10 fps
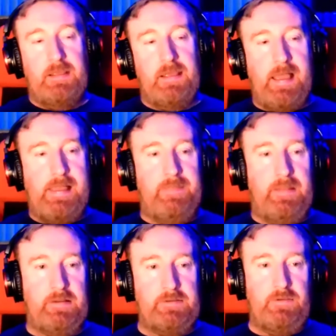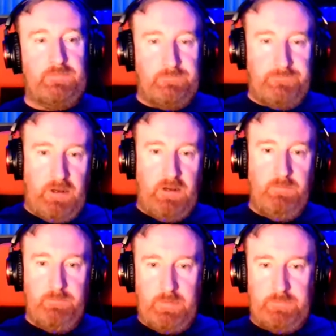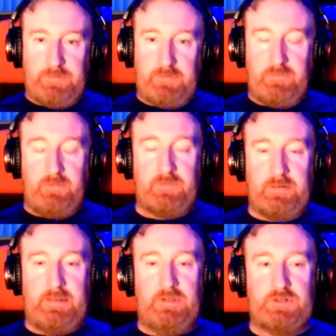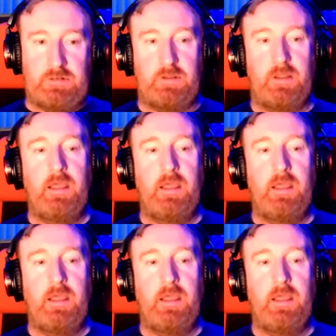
and then I used the foam in front of the insulation,